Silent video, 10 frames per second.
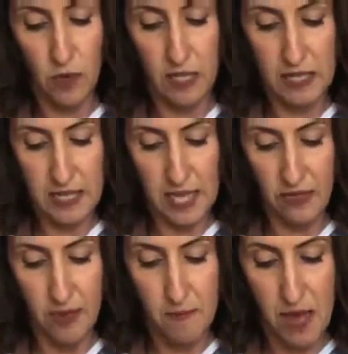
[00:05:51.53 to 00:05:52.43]
We're gonna
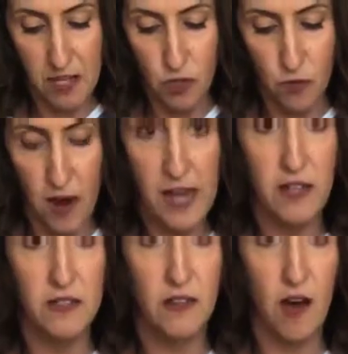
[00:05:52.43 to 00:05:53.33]
set the mesh right
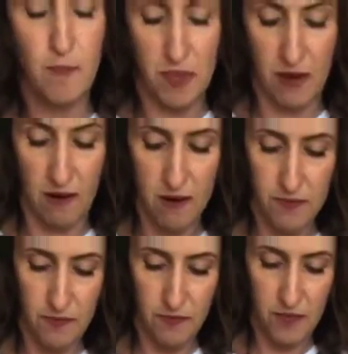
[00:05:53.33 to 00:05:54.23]
on top
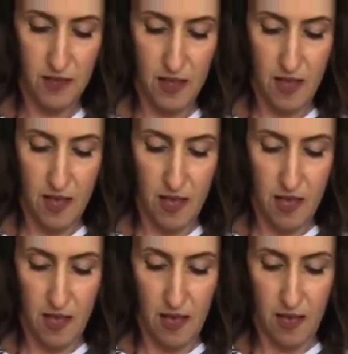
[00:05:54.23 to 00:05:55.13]
there,
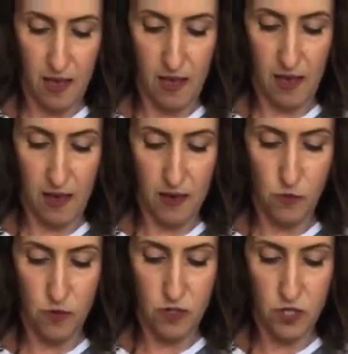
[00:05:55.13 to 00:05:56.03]

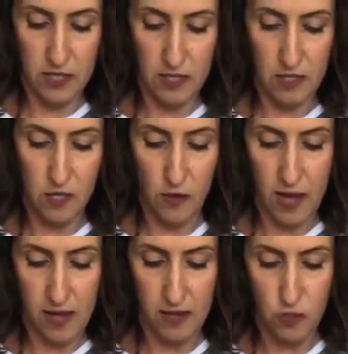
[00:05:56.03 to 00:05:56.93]
and we're just gonna go
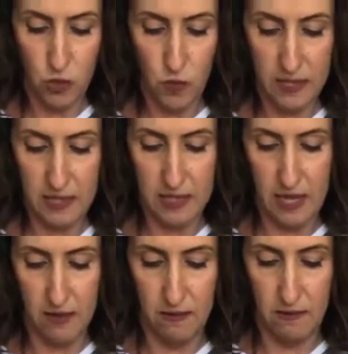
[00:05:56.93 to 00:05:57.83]
ahead and twist it.